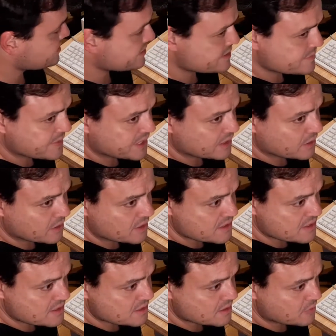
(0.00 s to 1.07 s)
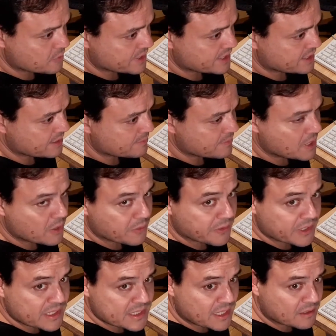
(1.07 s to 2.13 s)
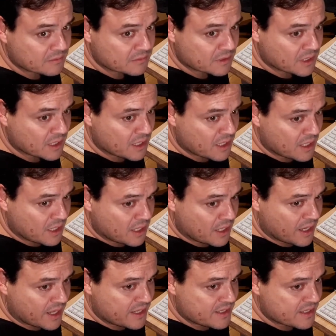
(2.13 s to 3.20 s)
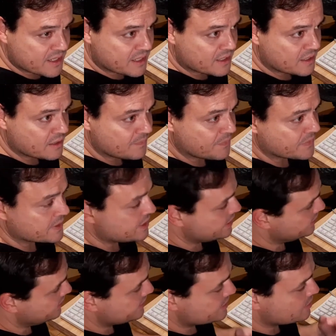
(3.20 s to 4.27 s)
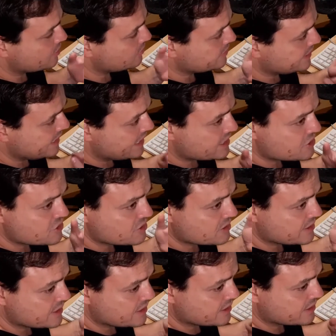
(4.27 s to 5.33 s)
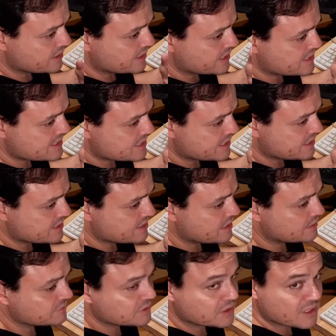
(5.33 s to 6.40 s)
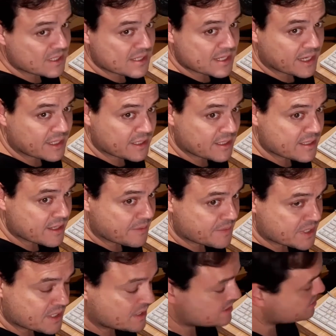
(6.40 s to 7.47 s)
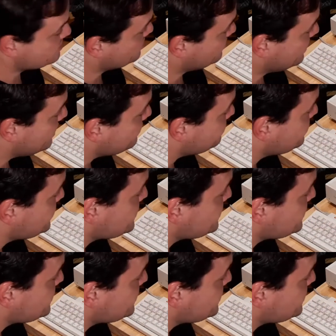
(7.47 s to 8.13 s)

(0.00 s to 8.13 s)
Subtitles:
is being lost when I power it down, and it only actually kicks in after the second attempt. So every